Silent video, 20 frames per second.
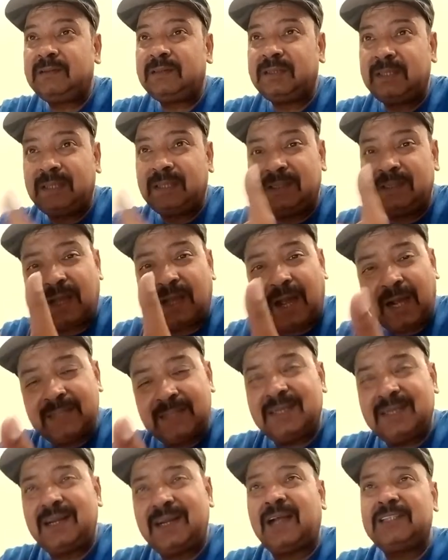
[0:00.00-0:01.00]
the other
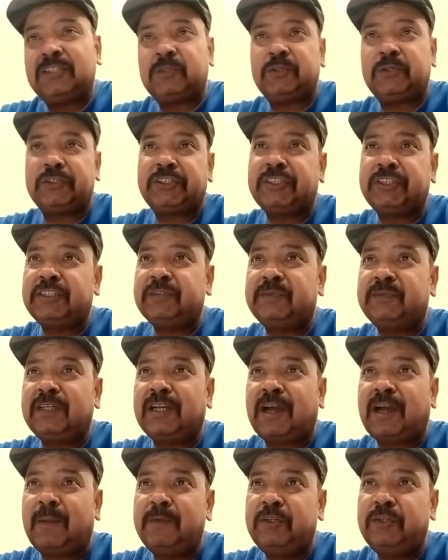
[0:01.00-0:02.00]
larger questions will
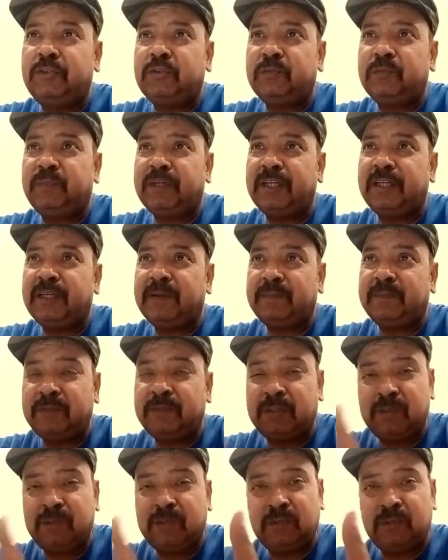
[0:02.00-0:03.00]
come into play
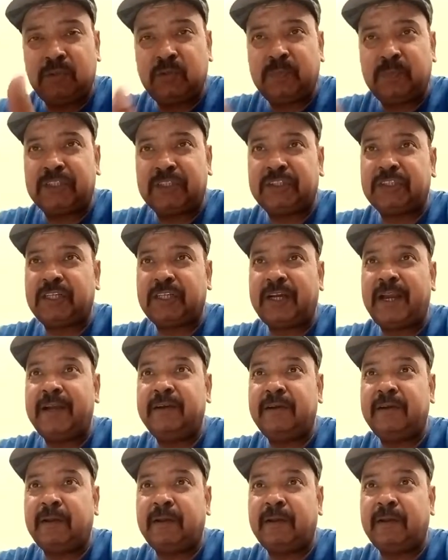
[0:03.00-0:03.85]
into picture, and